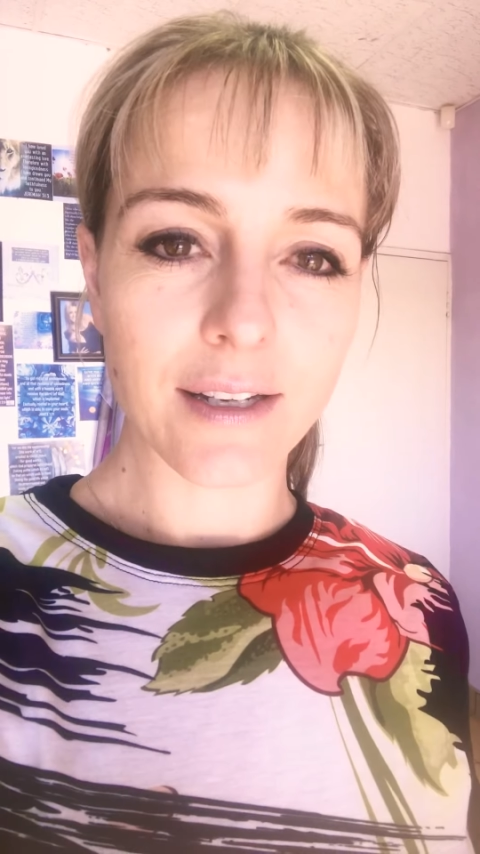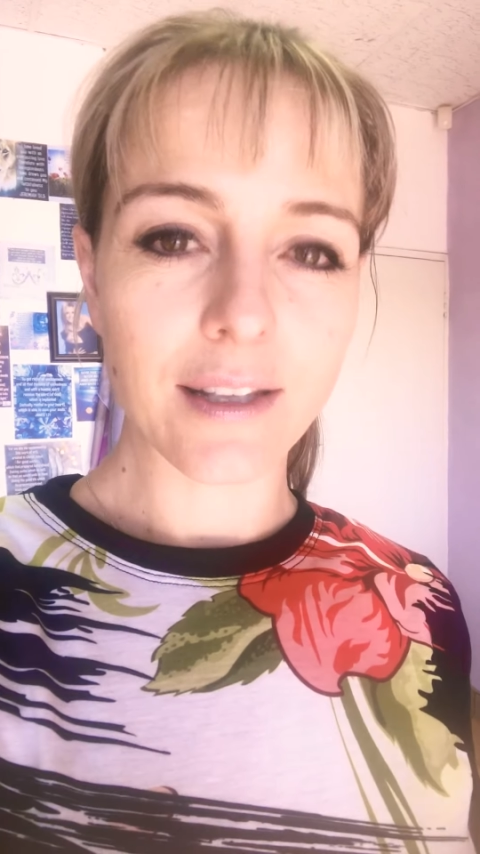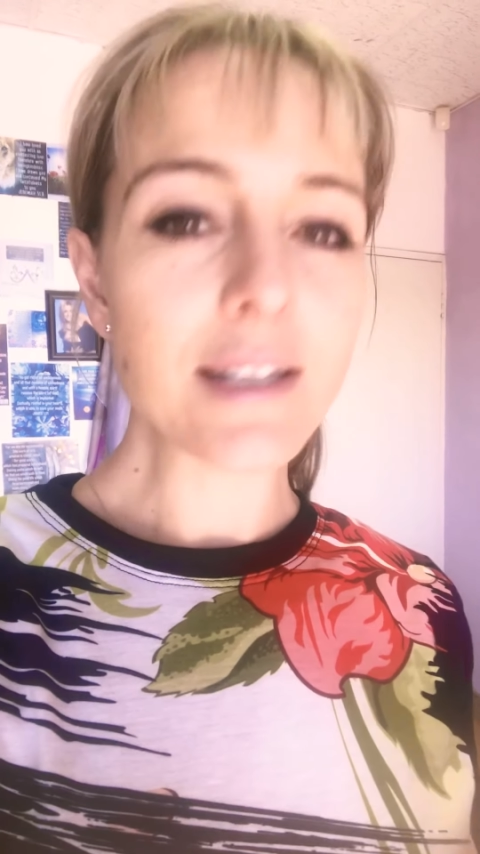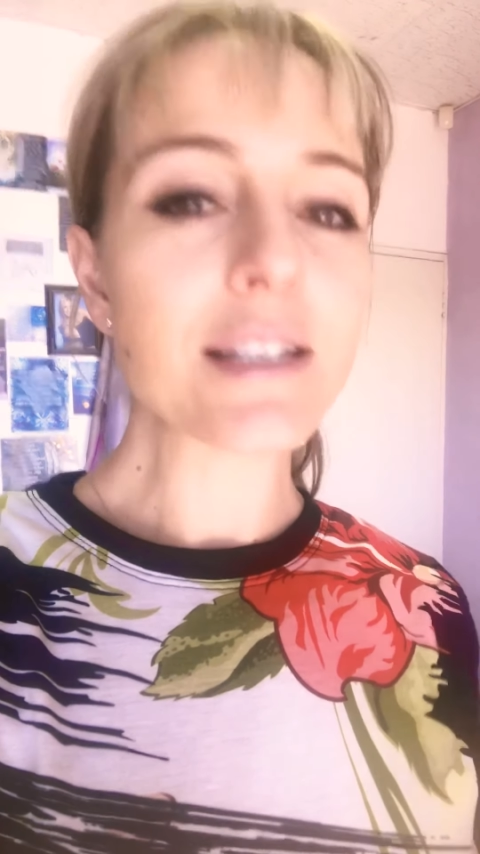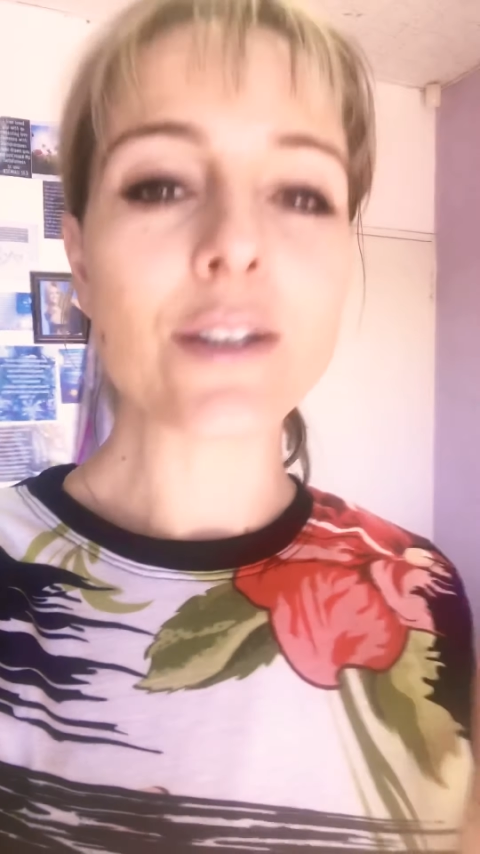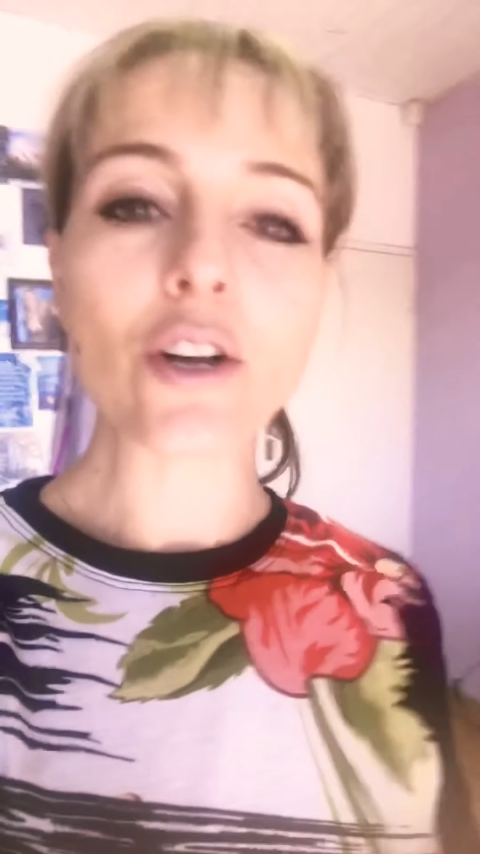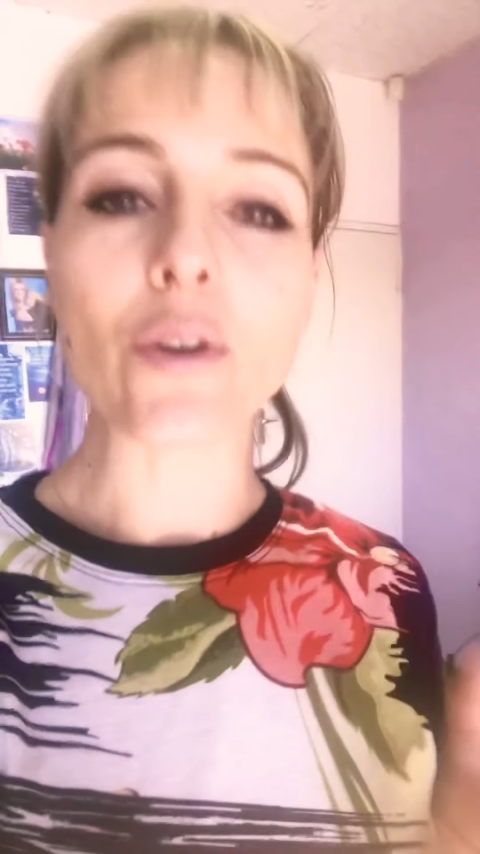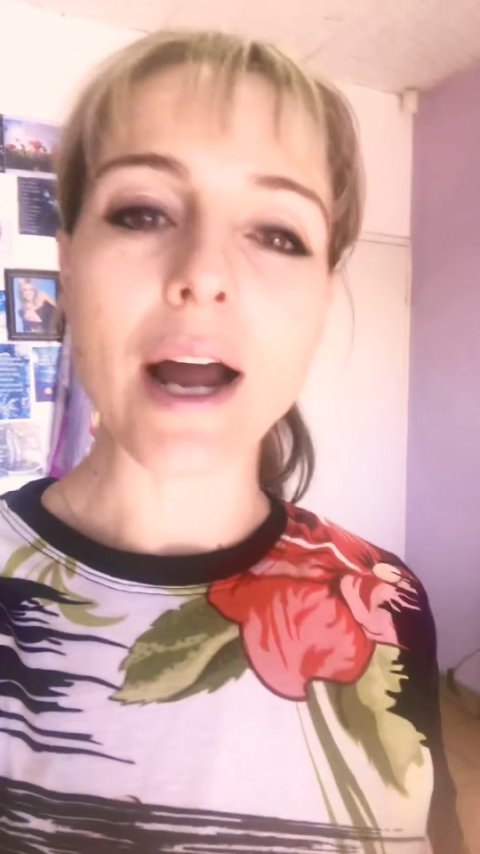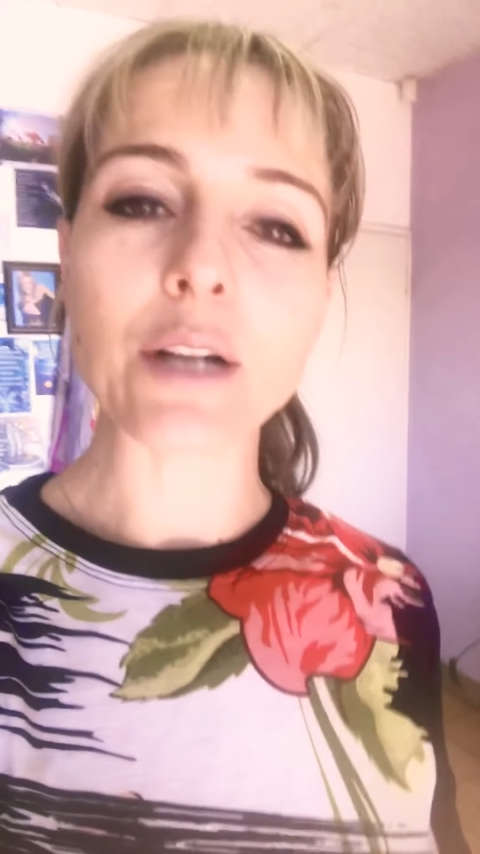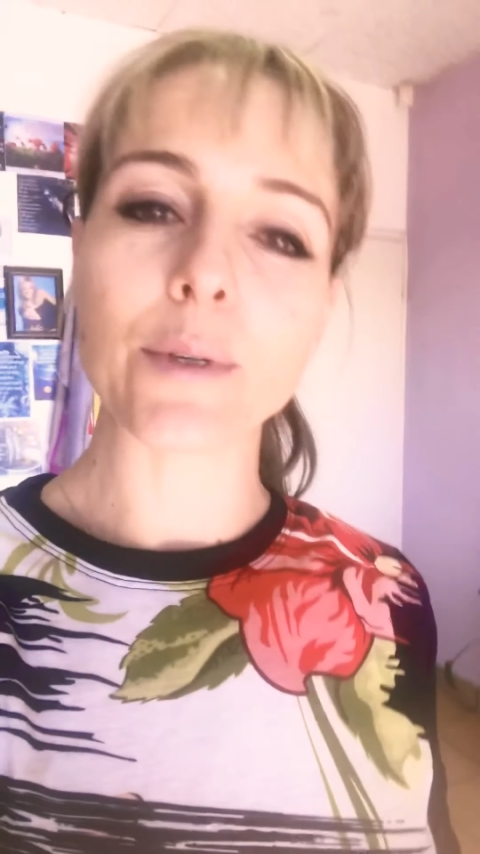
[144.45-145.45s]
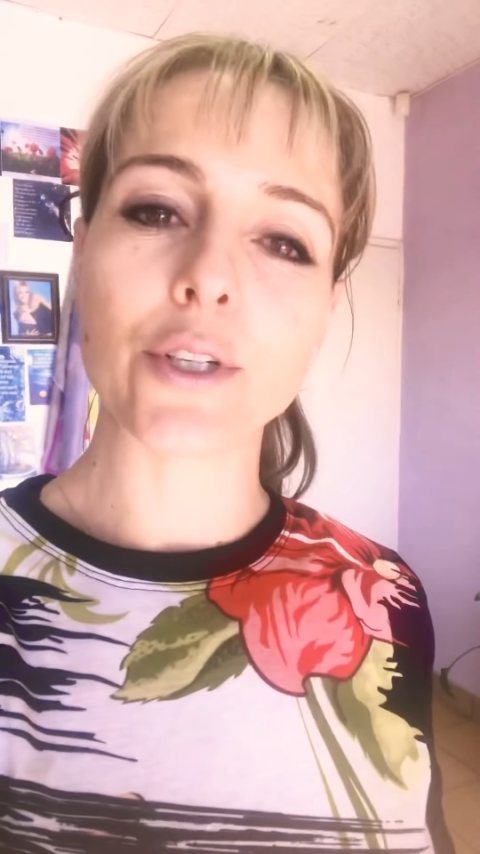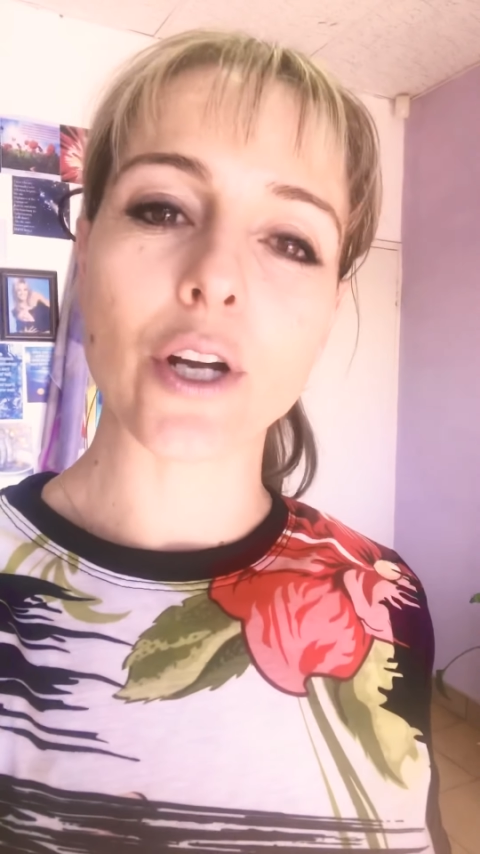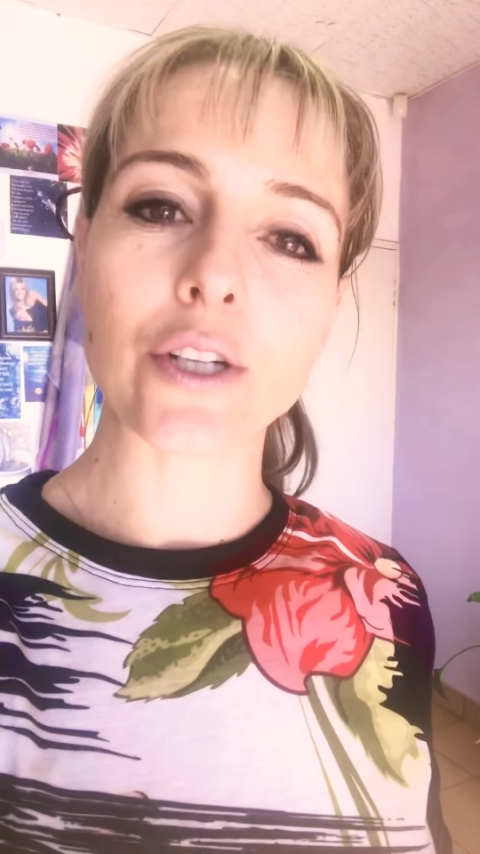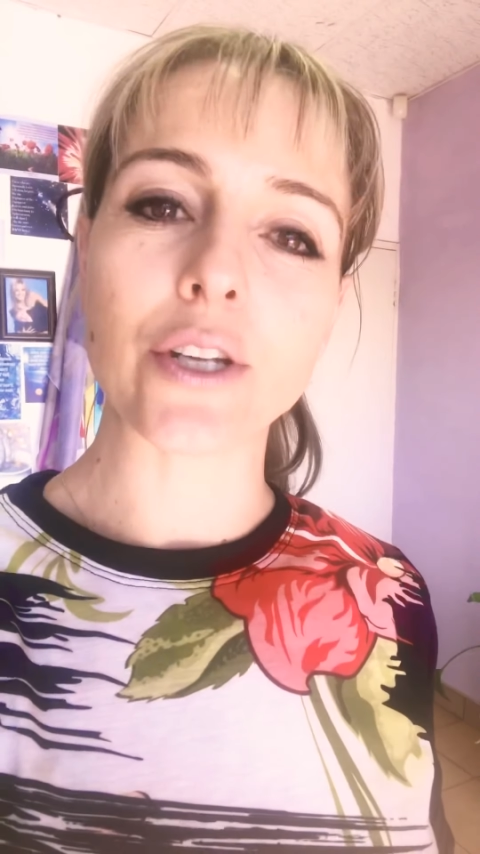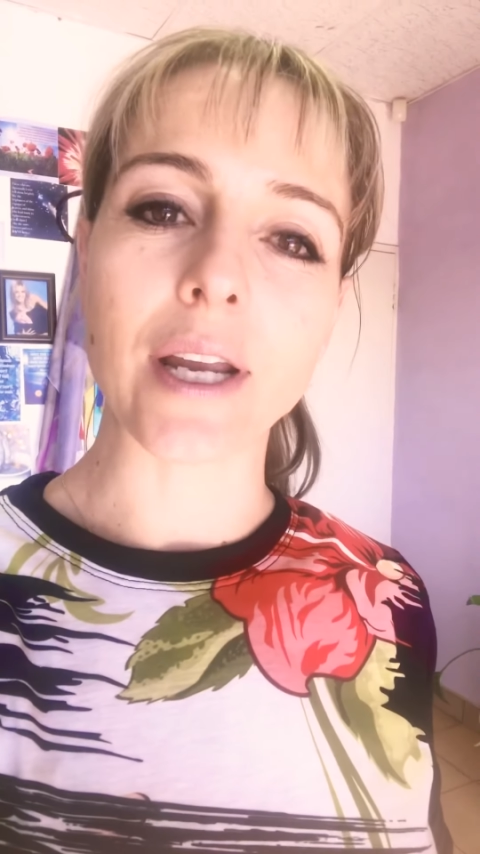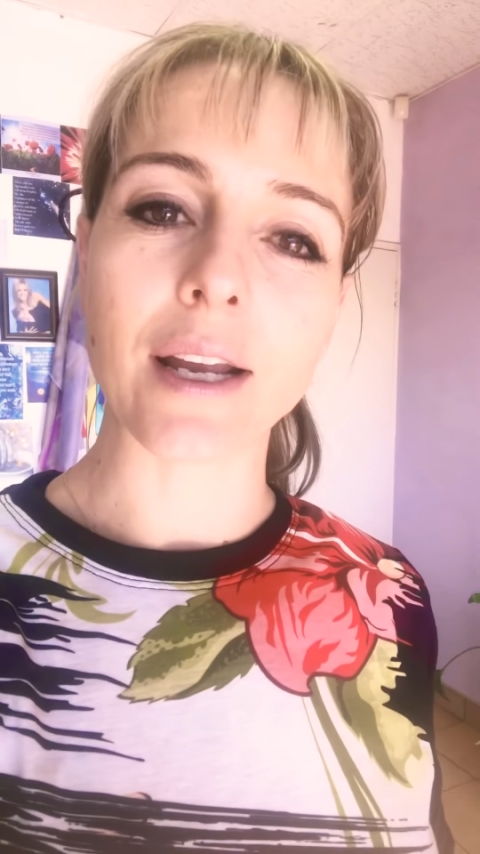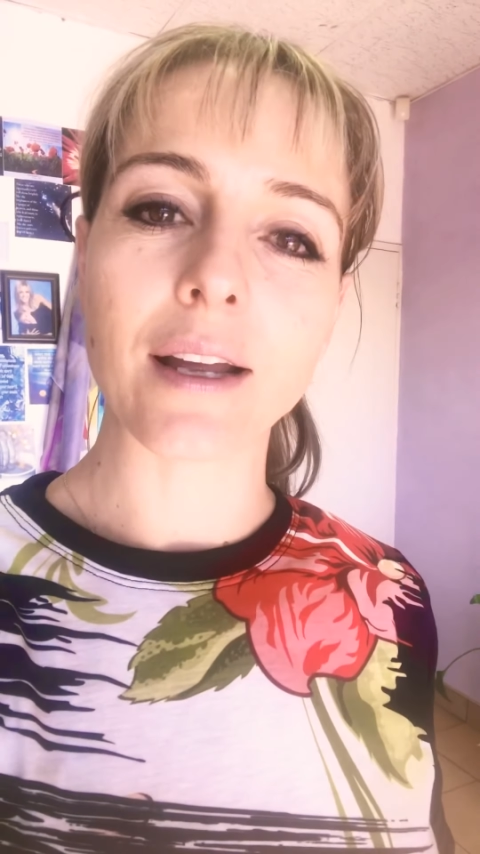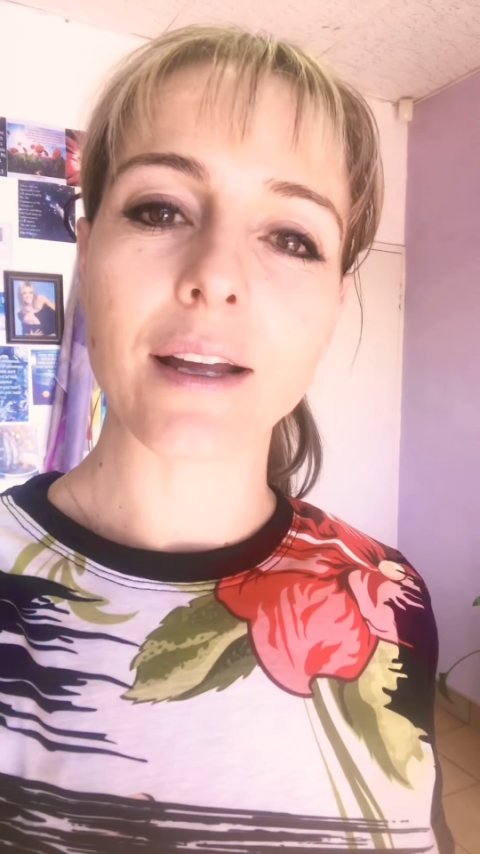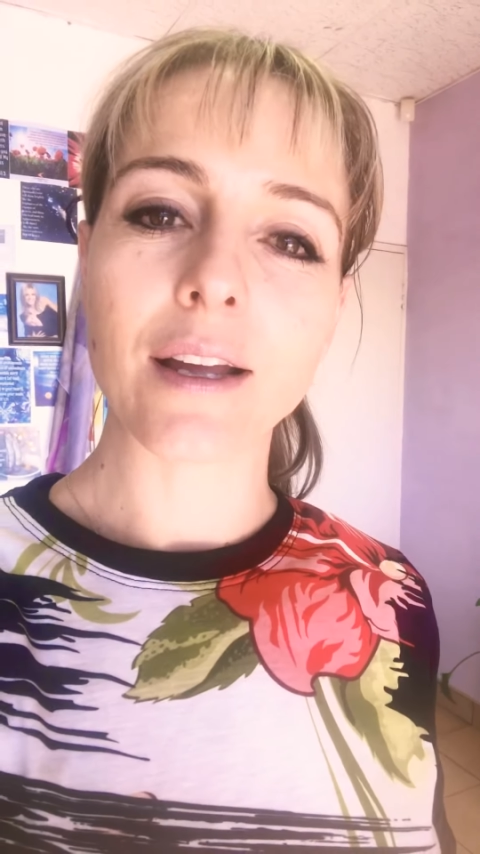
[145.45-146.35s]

this is not right what you are doing.